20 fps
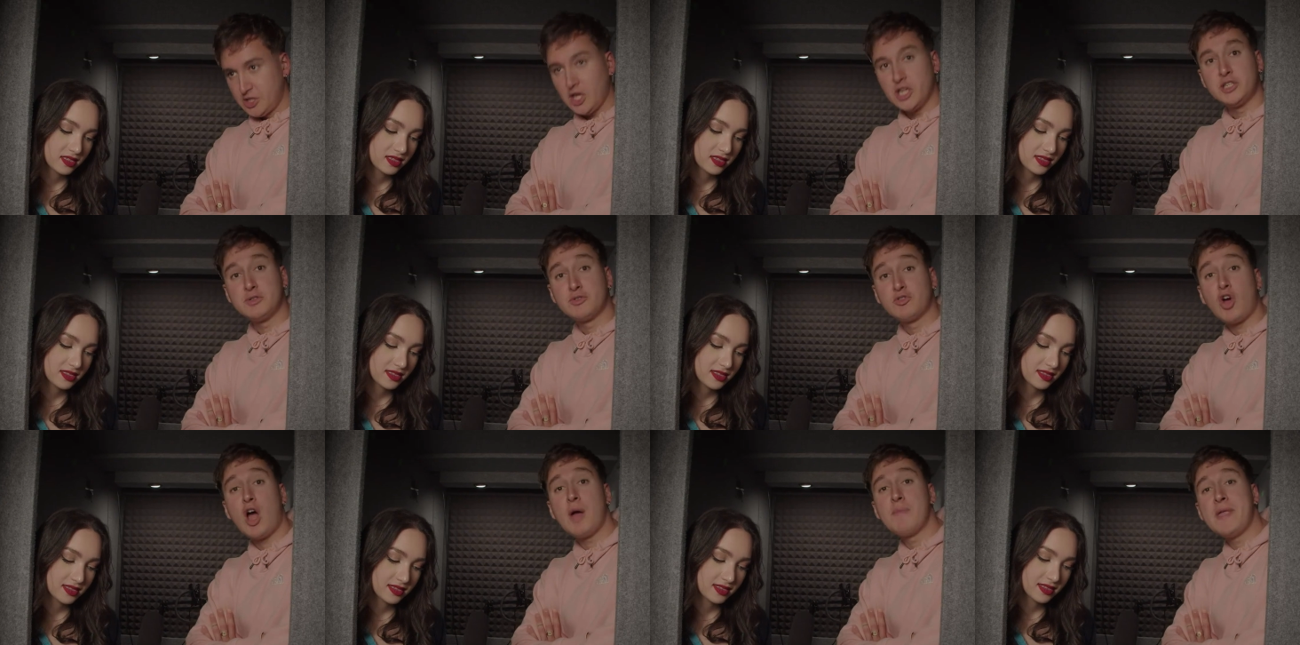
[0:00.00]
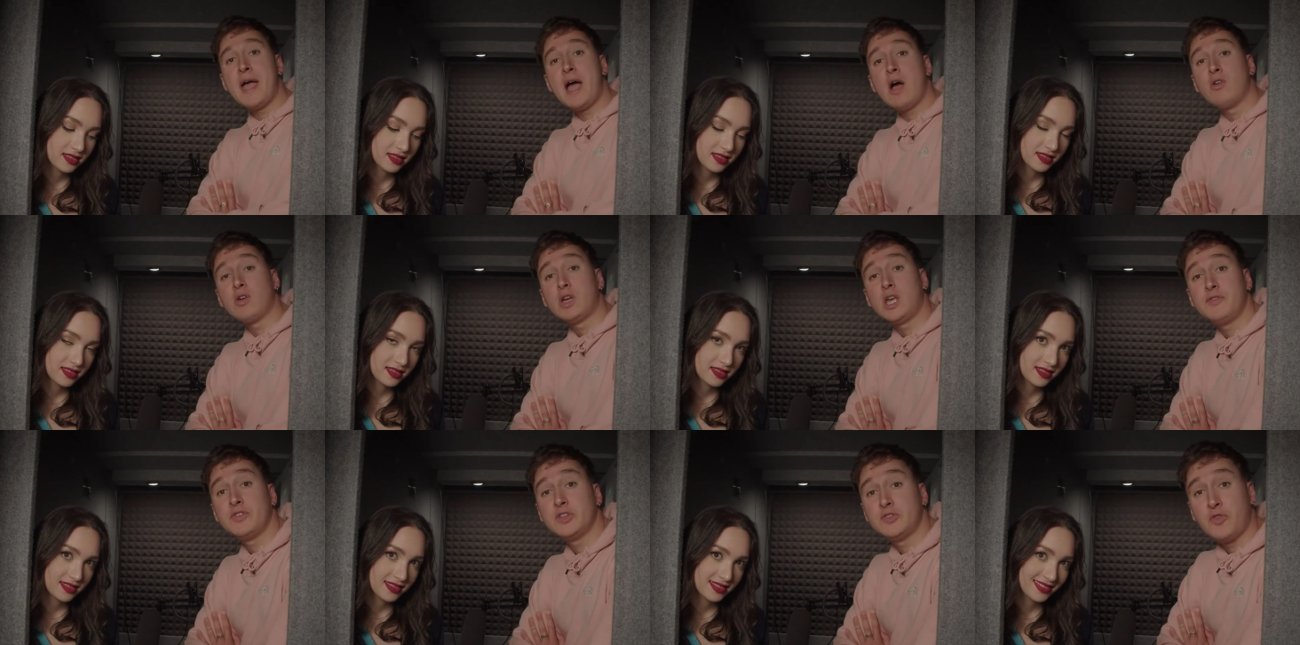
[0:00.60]
Speaker 1: So subscribe now,
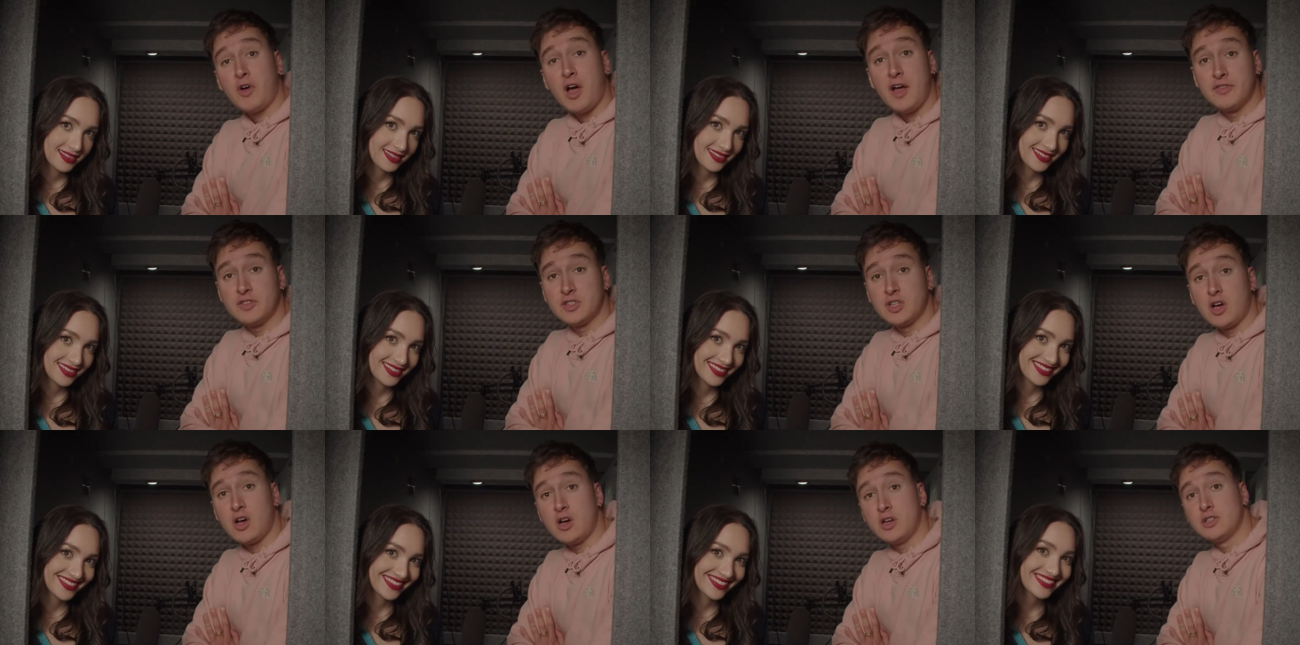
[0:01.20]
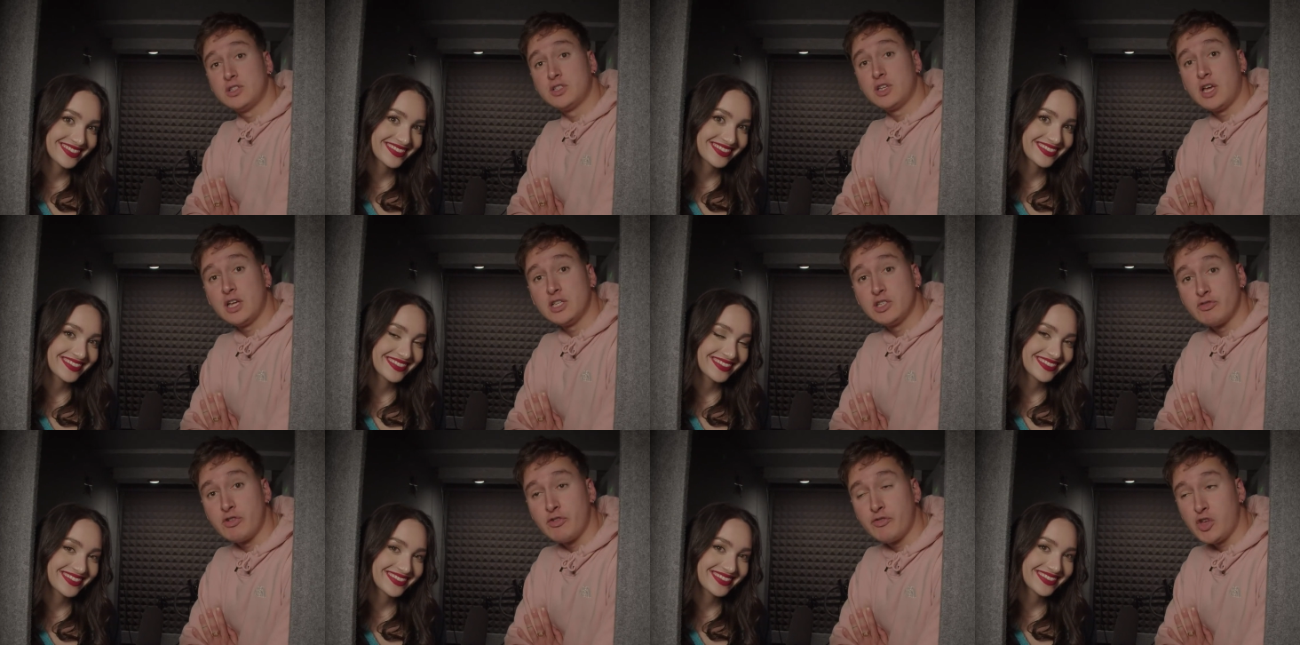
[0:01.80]
give us five stars as a
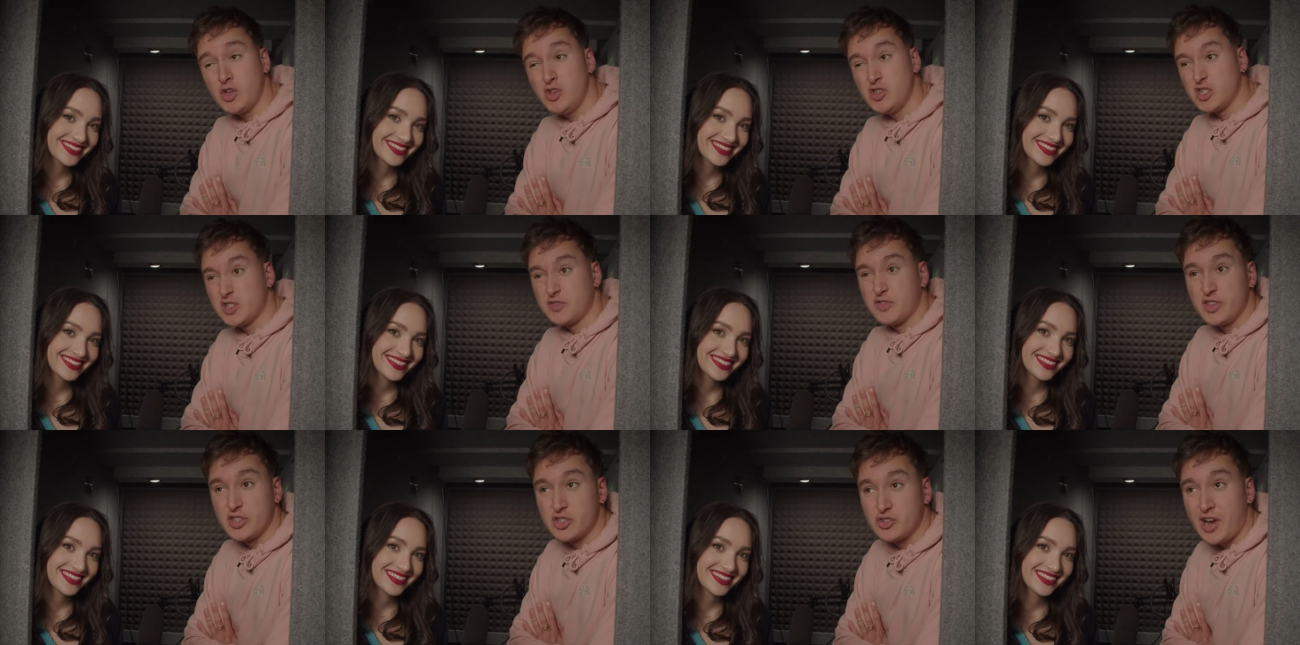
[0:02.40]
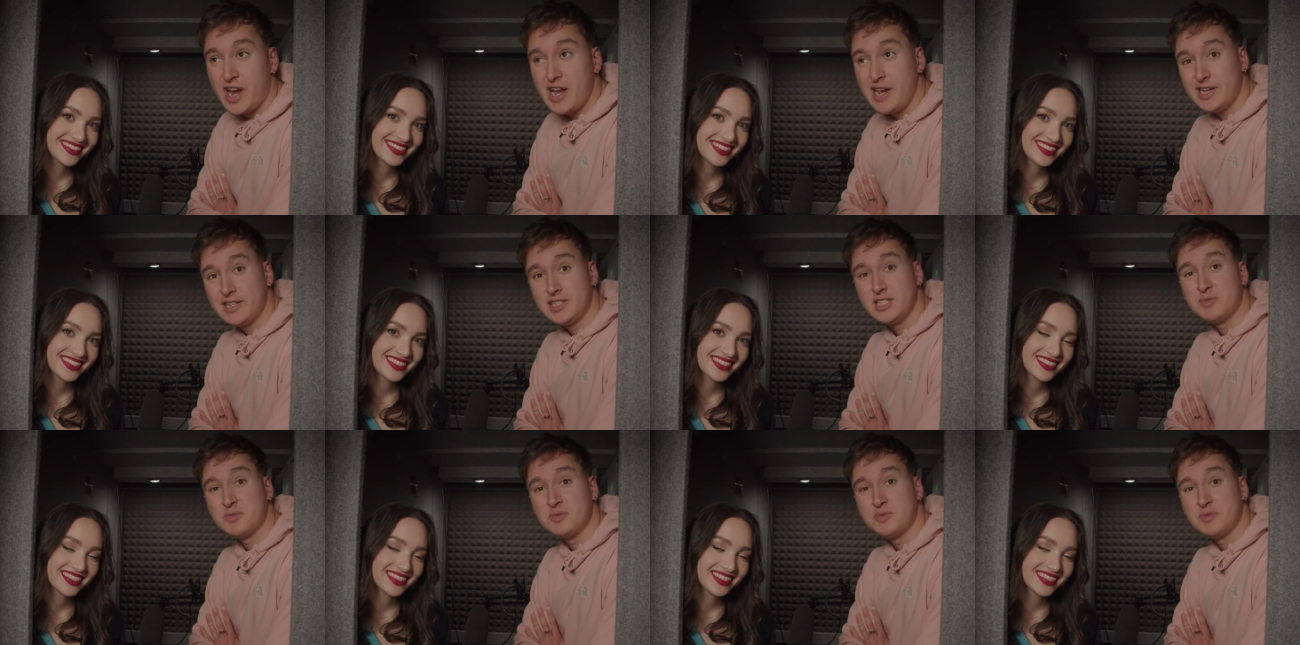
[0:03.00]
review just for the trailer, because